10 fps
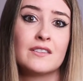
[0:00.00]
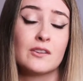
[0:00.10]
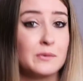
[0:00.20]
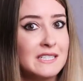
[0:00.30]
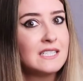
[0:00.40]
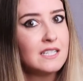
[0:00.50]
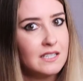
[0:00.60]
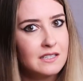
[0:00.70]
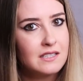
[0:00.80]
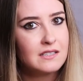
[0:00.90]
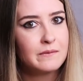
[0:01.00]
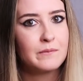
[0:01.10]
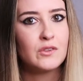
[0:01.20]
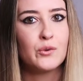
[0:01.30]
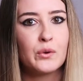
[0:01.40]
The reason is
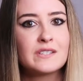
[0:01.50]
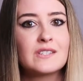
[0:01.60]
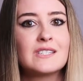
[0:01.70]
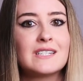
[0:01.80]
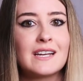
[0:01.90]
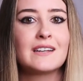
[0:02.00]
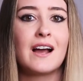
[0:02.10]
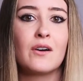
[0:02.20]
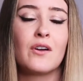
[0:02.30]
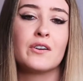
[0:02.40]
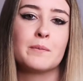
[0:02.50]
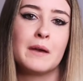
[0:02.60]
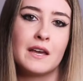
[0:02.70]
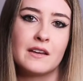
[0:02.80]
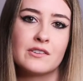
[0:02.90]
you want to stand out on a
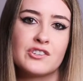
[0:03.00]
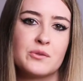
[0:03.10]
page.